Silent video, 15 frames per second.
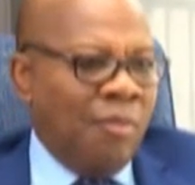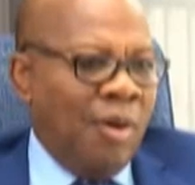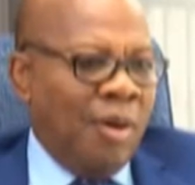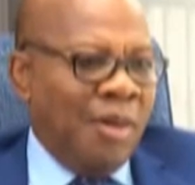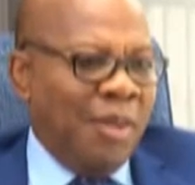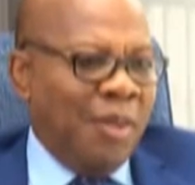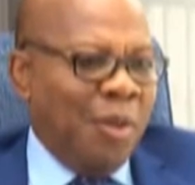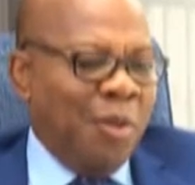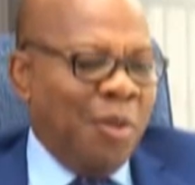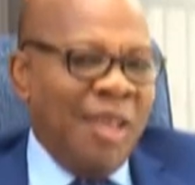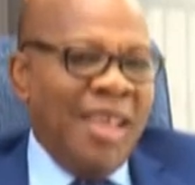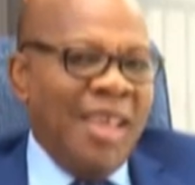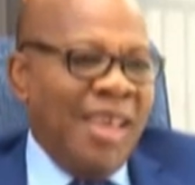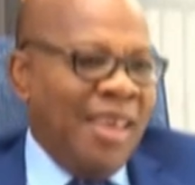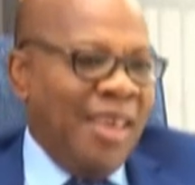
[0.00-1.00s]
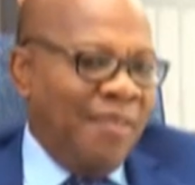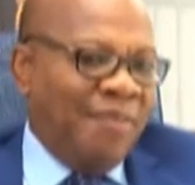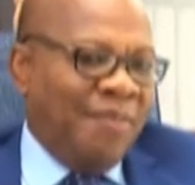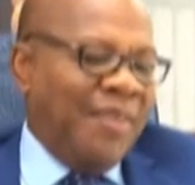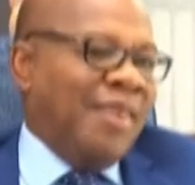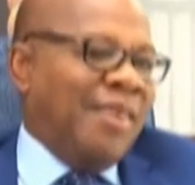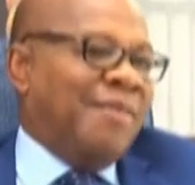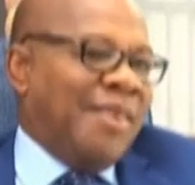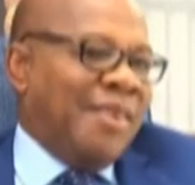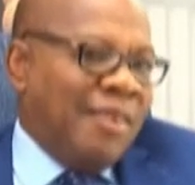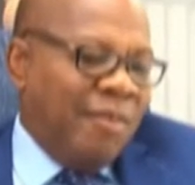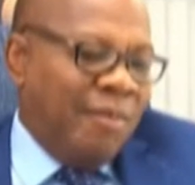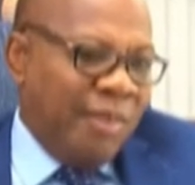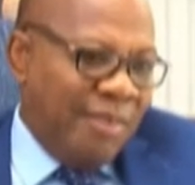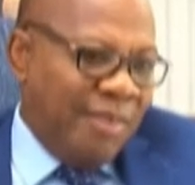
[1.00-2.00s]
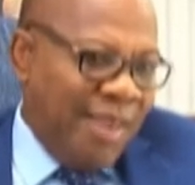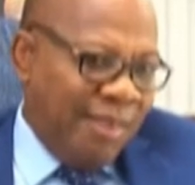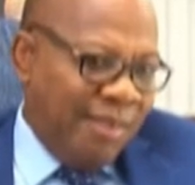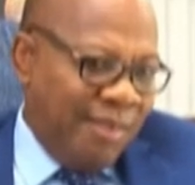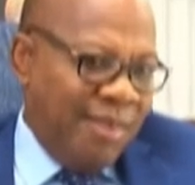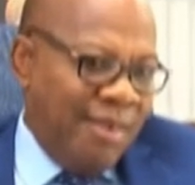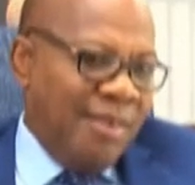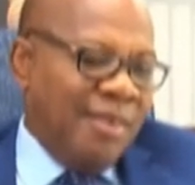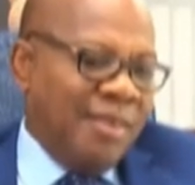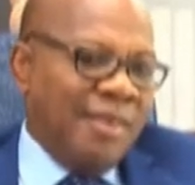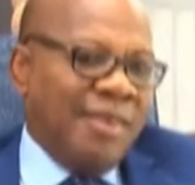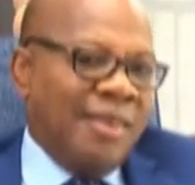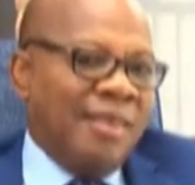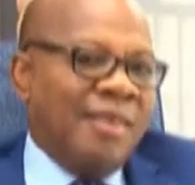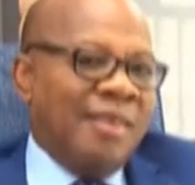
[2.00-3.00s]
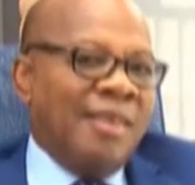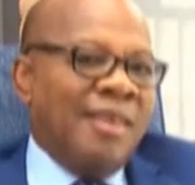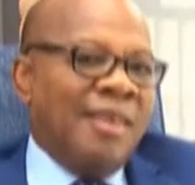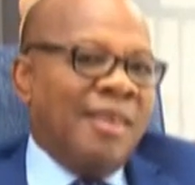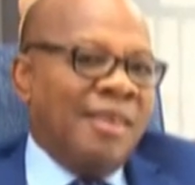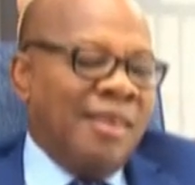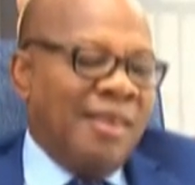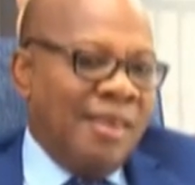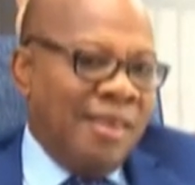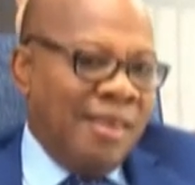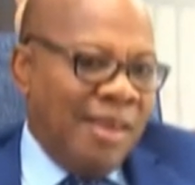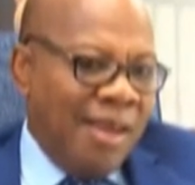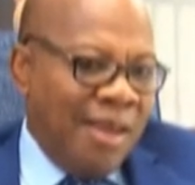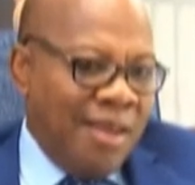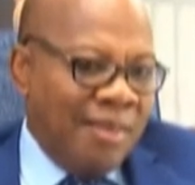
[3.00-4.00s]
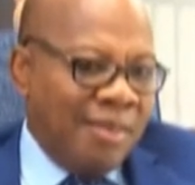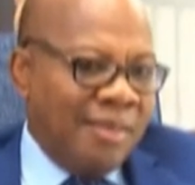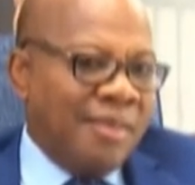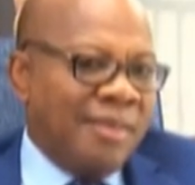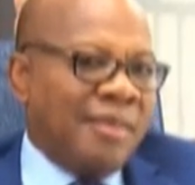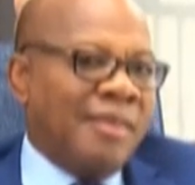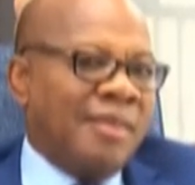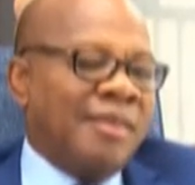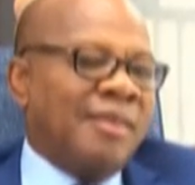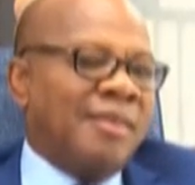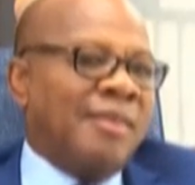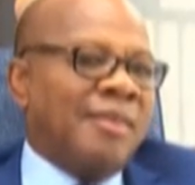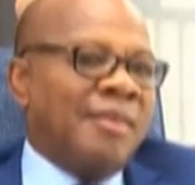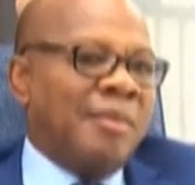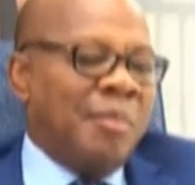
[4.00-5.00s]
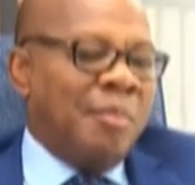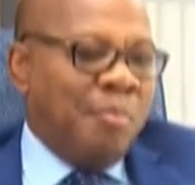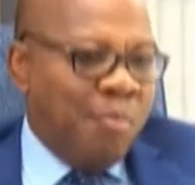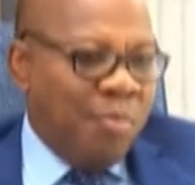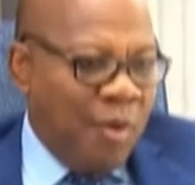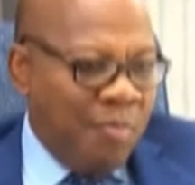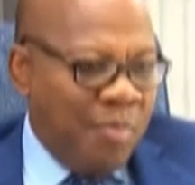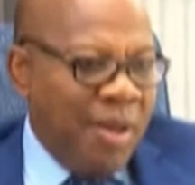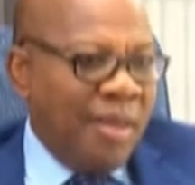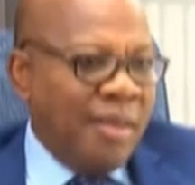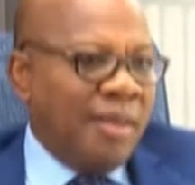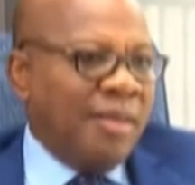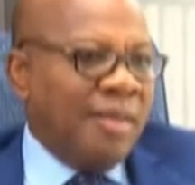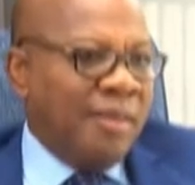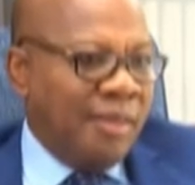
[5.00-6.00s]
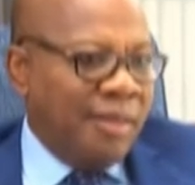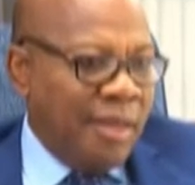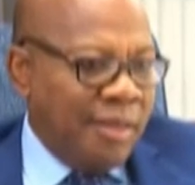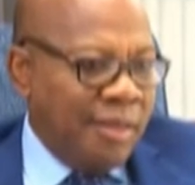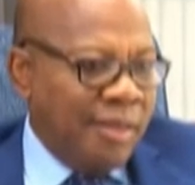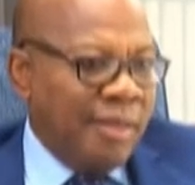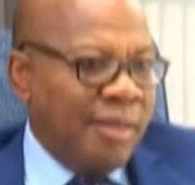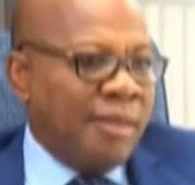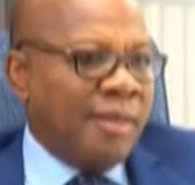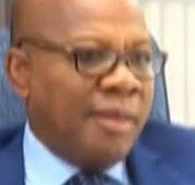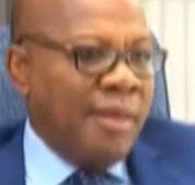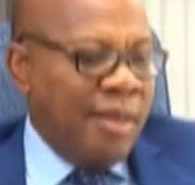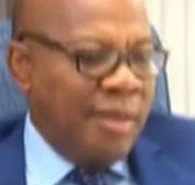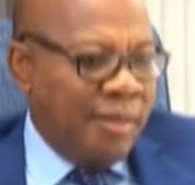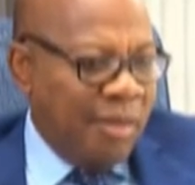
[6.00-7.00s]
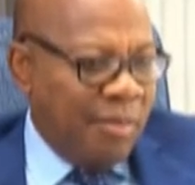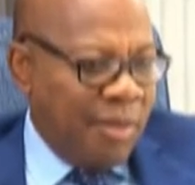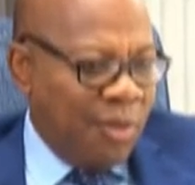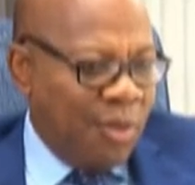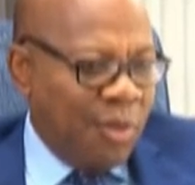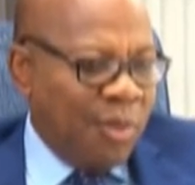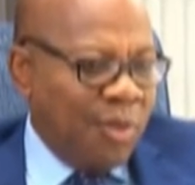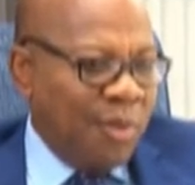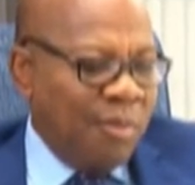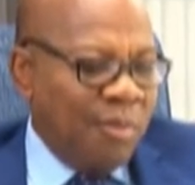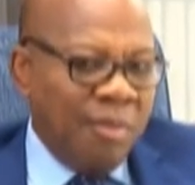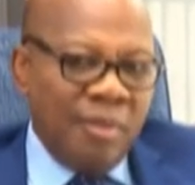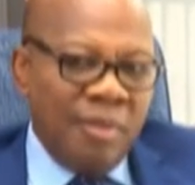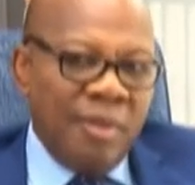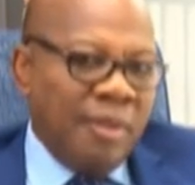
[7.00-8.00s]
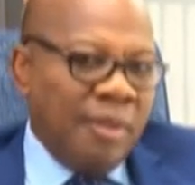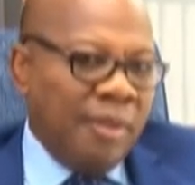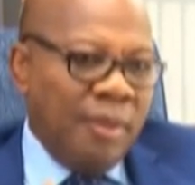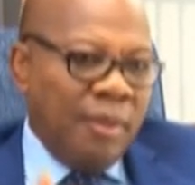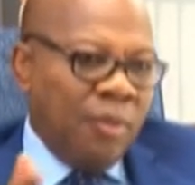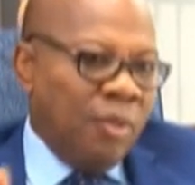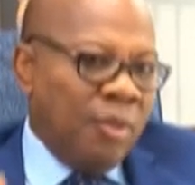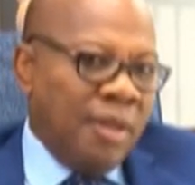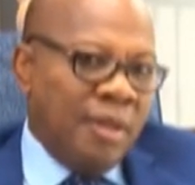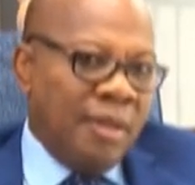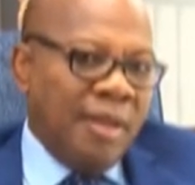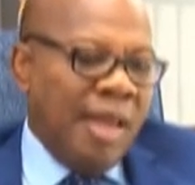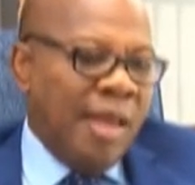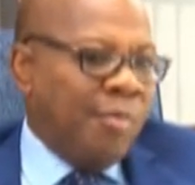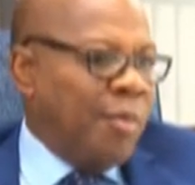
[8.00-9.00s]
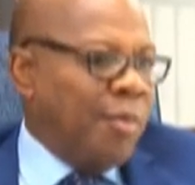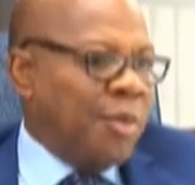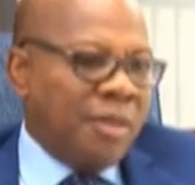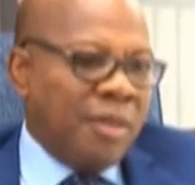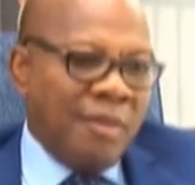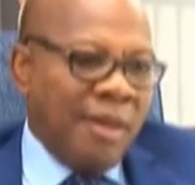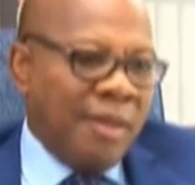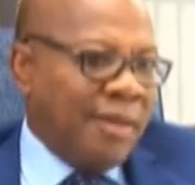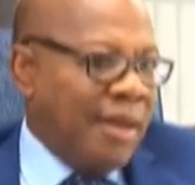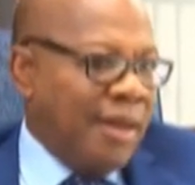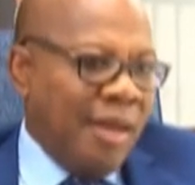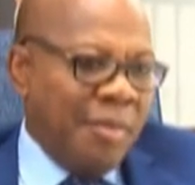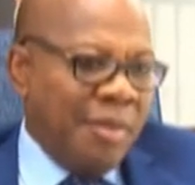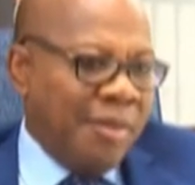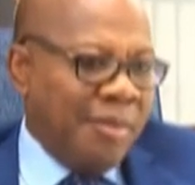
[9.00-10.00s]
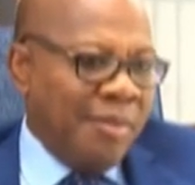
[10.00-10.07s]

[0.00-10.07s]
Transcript: wrongly done. If the federal government of Nigeria has proper intelligence estimates, they will know that IPOB is just a ragtag army